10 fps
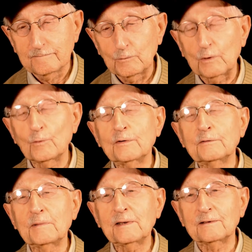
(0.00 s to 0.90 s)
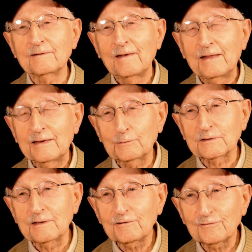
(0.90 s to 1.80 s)
What worried me is, there was
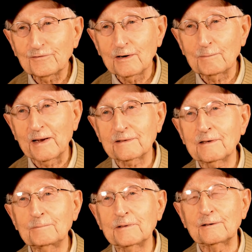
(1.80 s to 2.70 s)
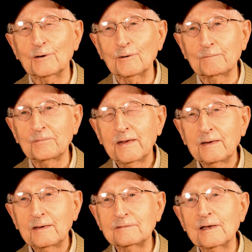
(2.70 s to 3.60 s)
another fellow in my company his
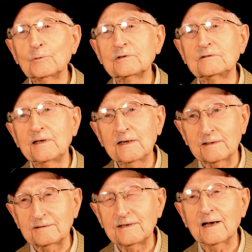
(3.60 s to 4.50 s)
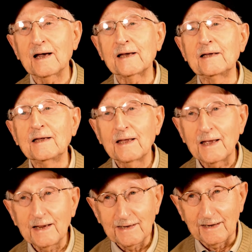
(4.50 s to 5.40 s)
name was Dinin,
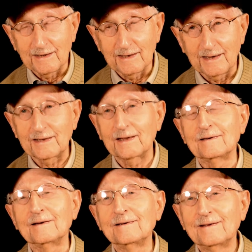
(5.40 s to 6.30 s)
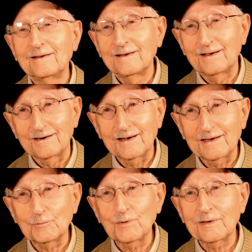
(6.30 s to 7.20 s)
D-I-N-N-I-N, and I
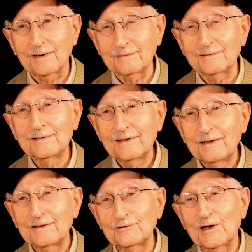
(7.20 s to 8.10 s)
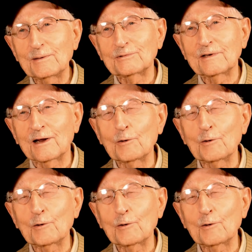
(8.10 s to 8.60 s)
had one N, James Dinin.